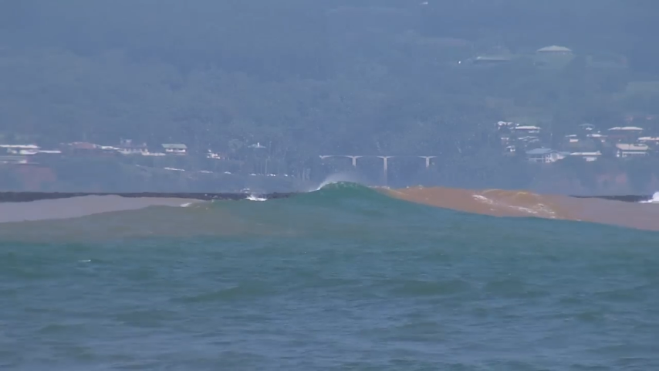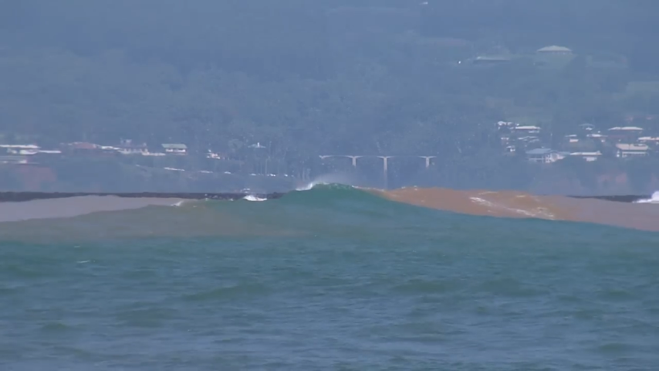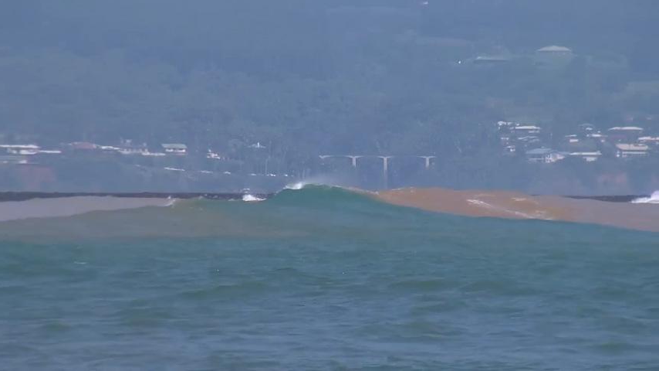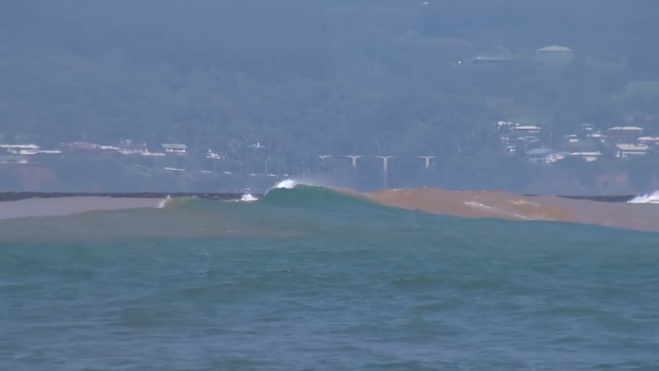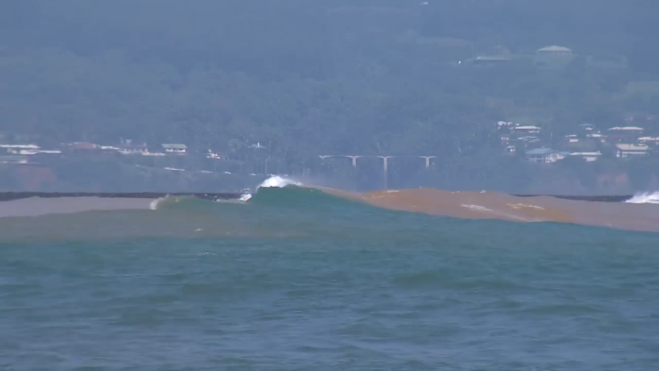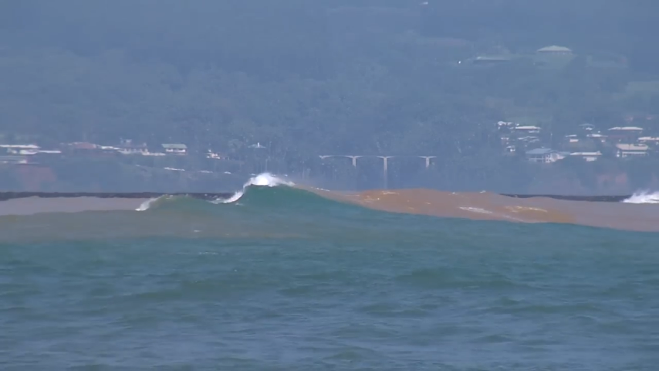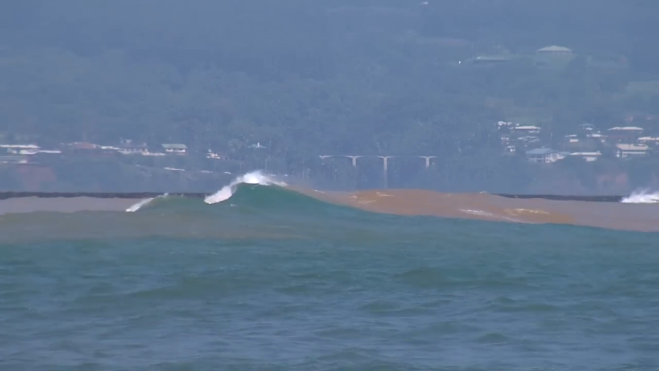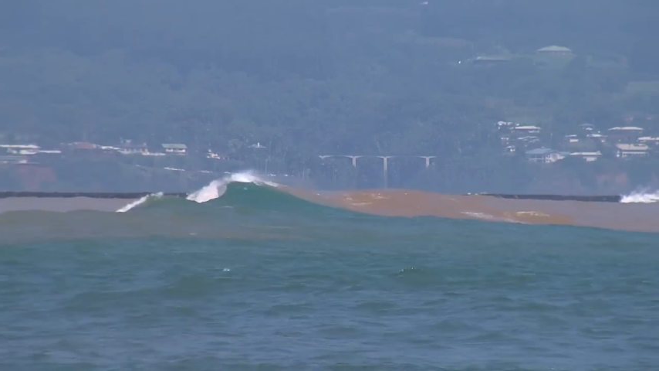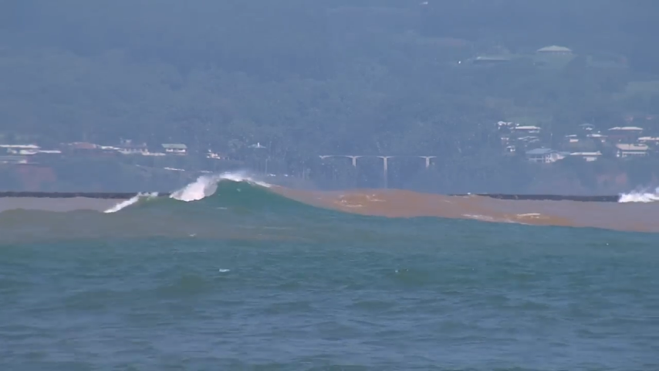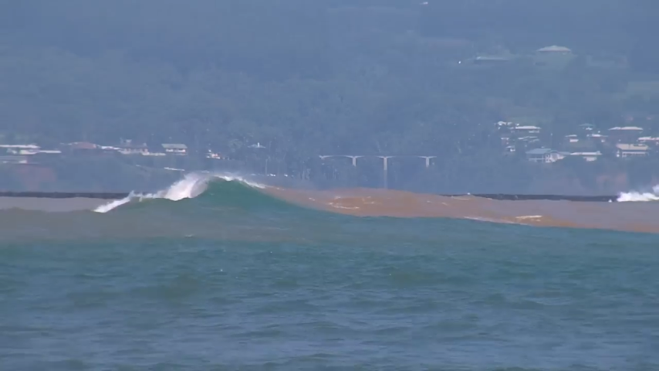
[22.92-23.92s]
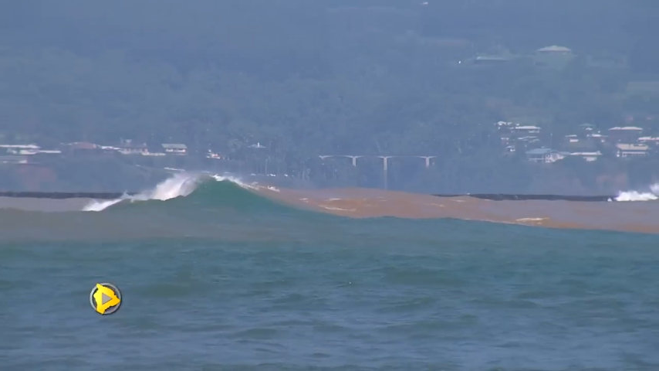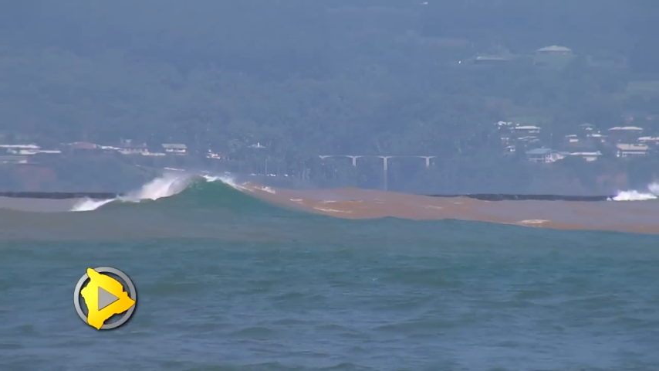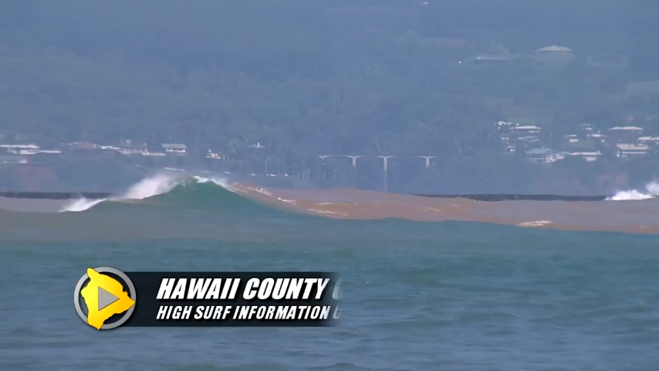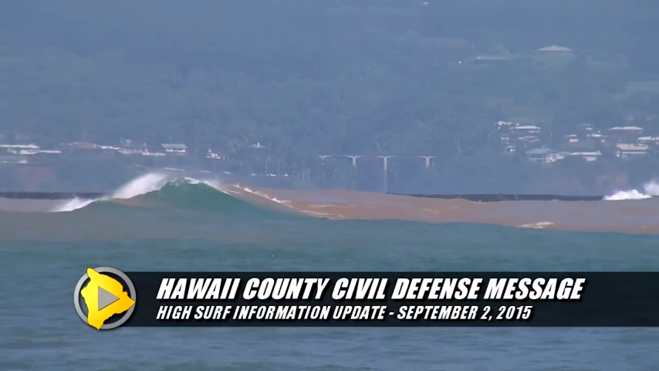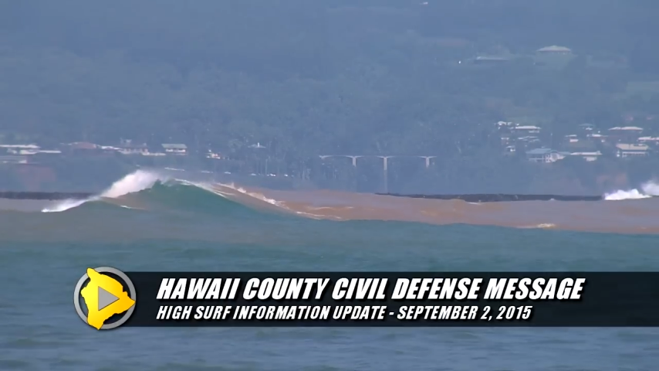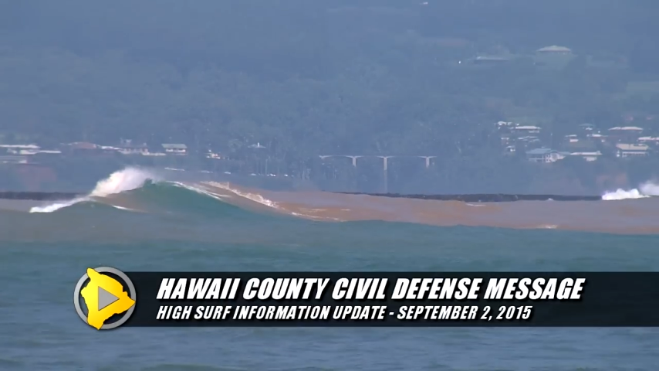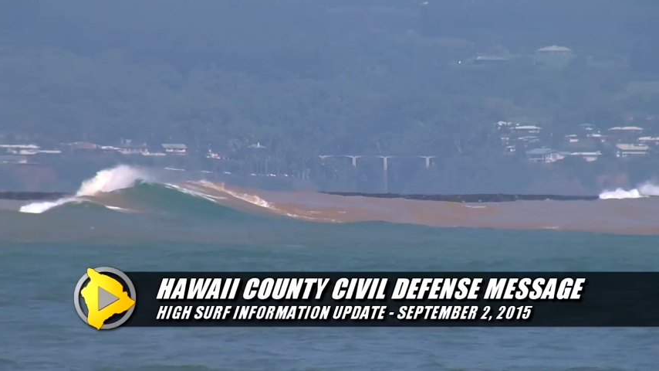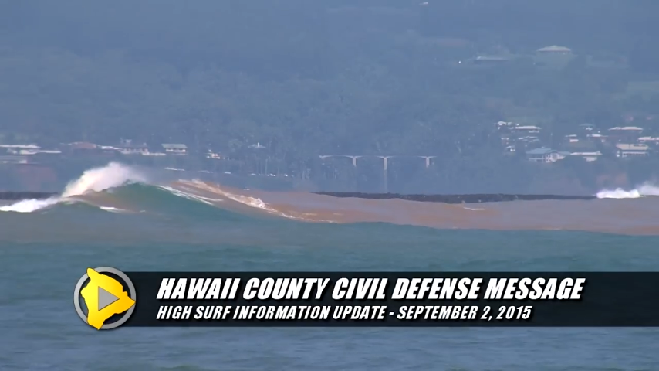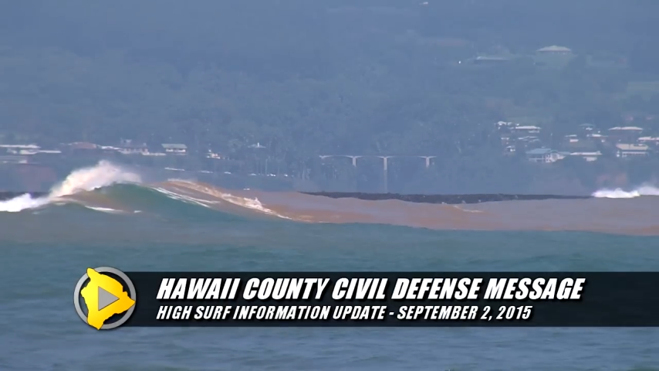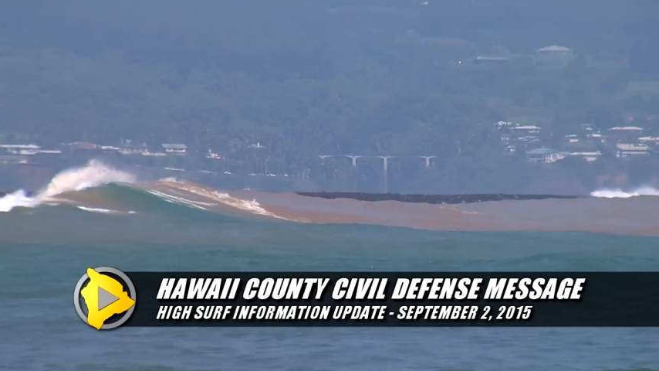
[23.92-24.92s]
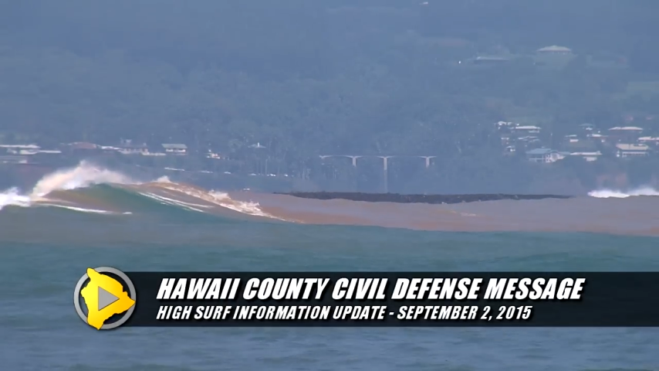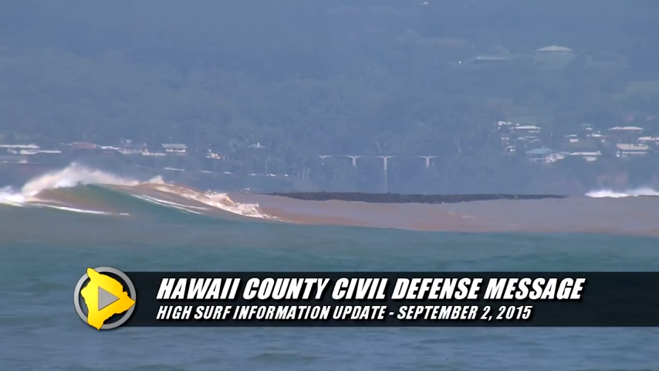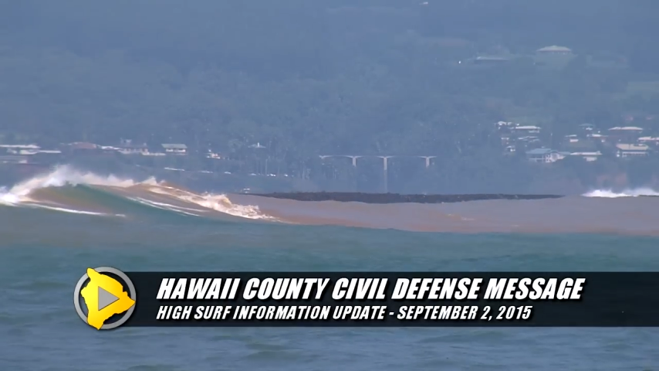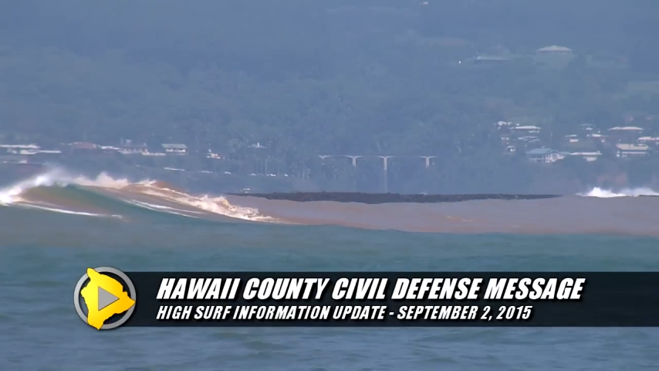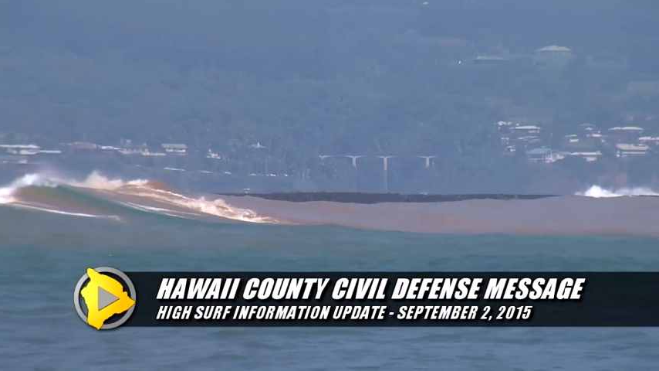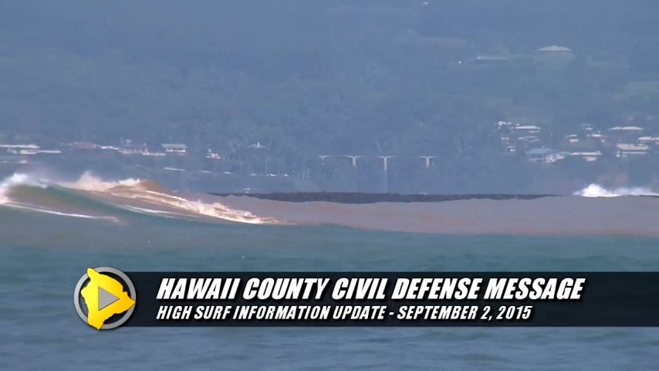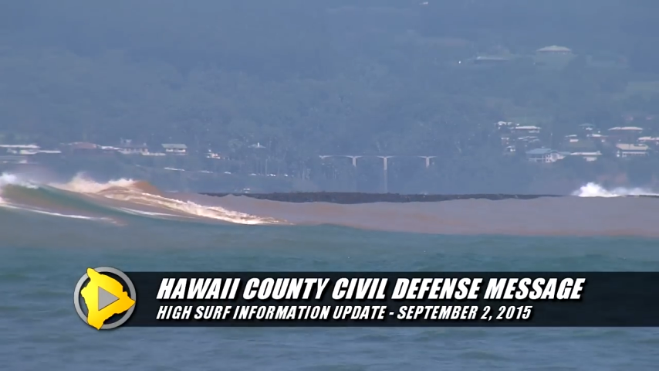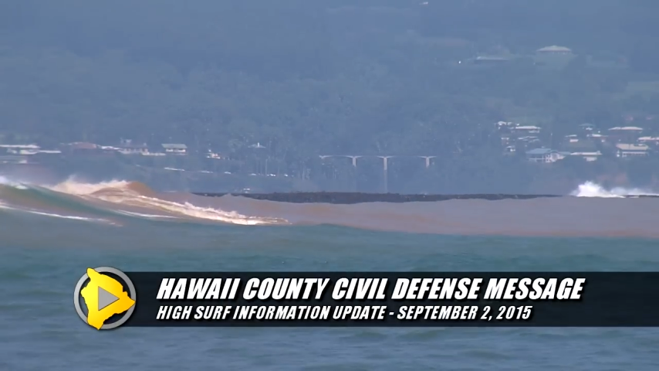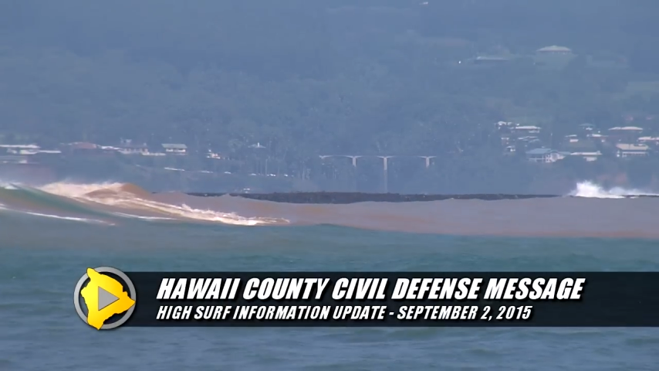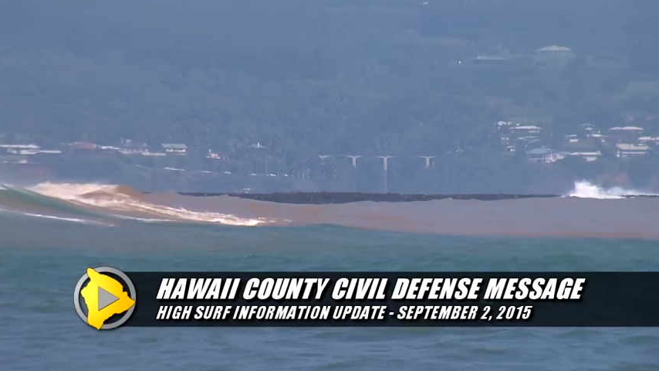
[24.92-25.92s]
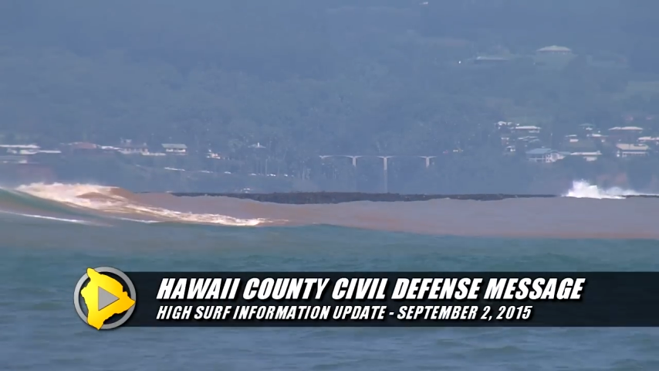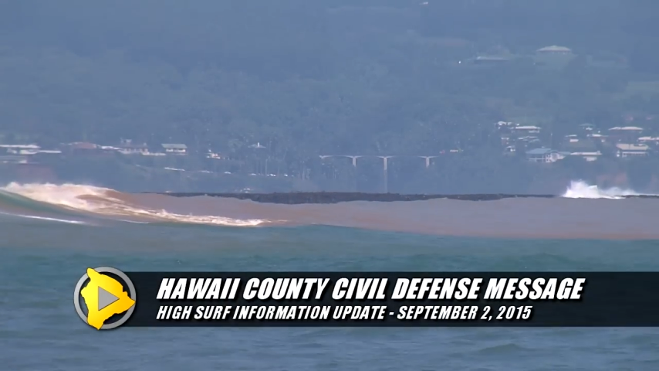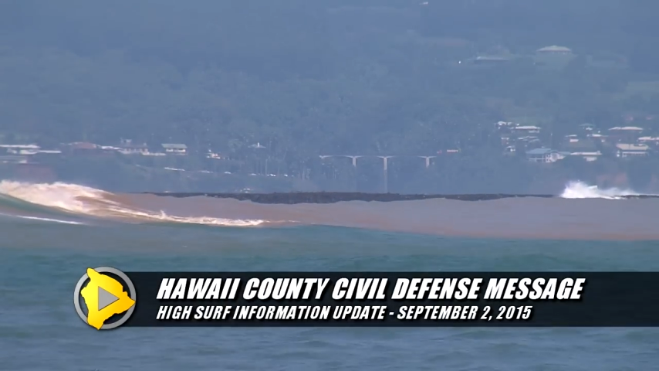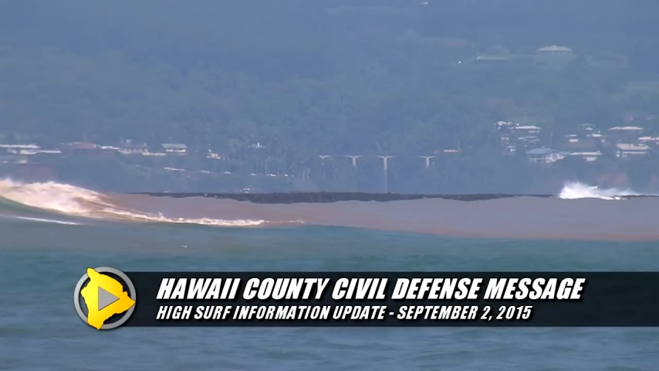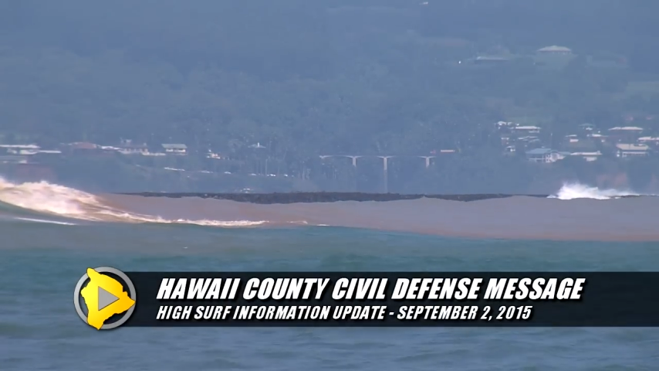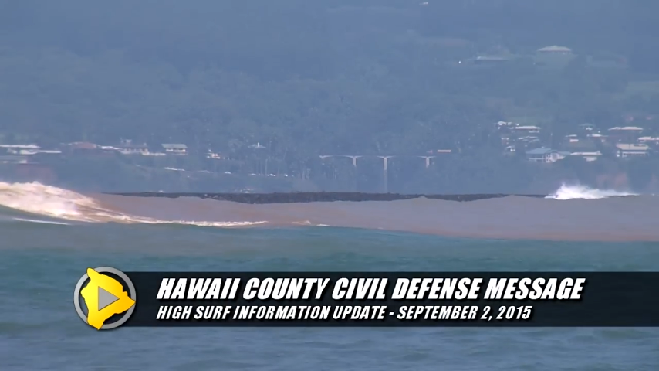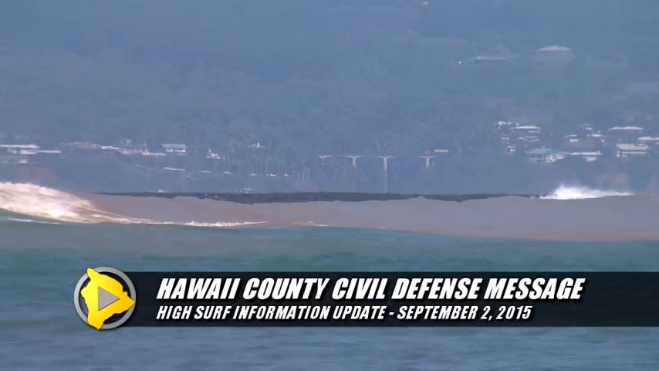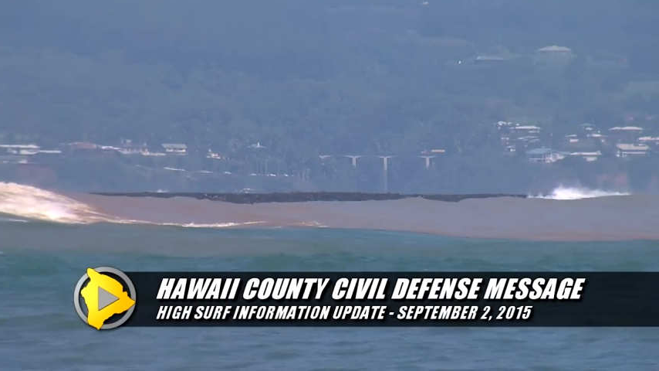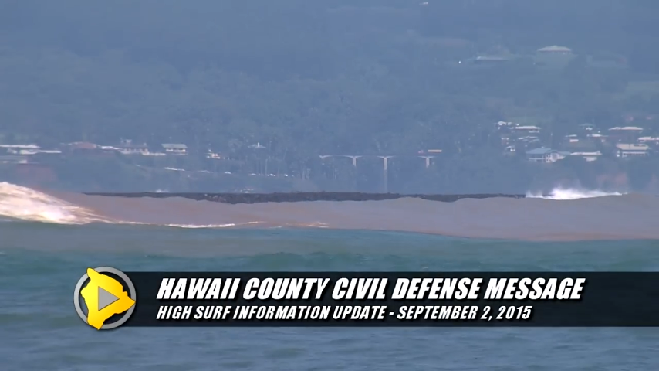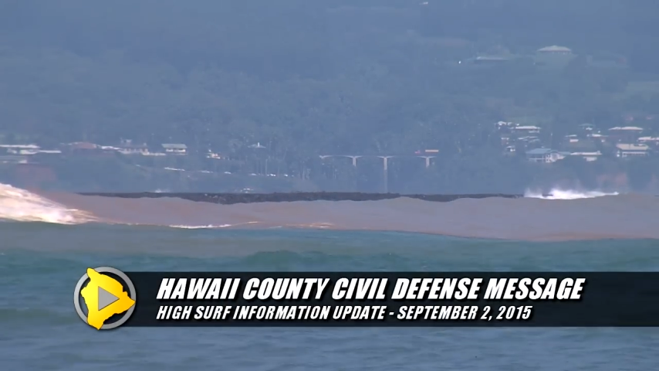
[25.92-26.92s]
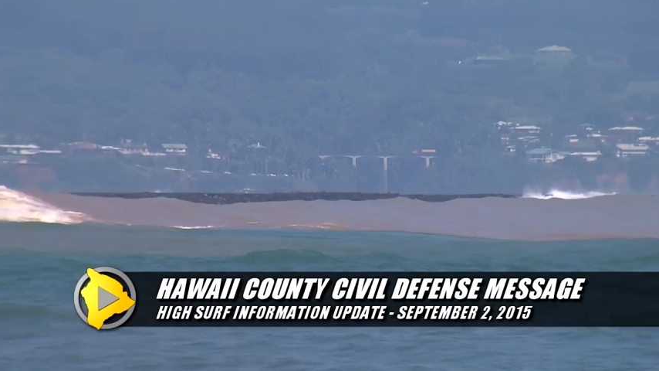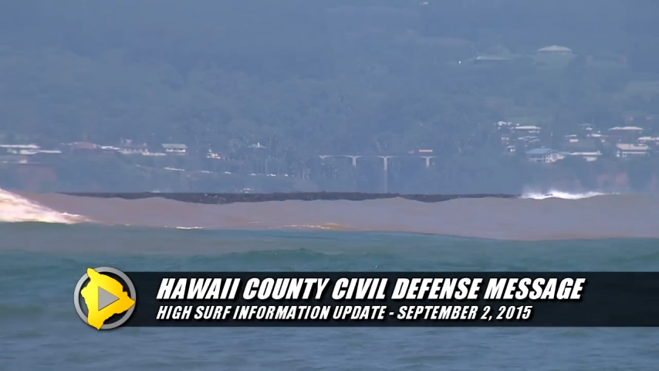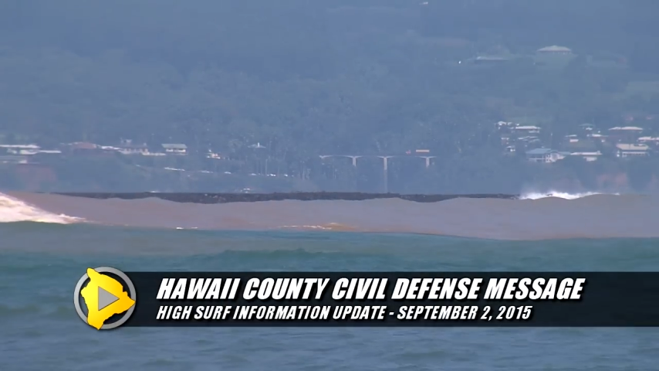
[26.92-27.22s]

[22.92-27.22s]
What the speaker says: (no speaker visible)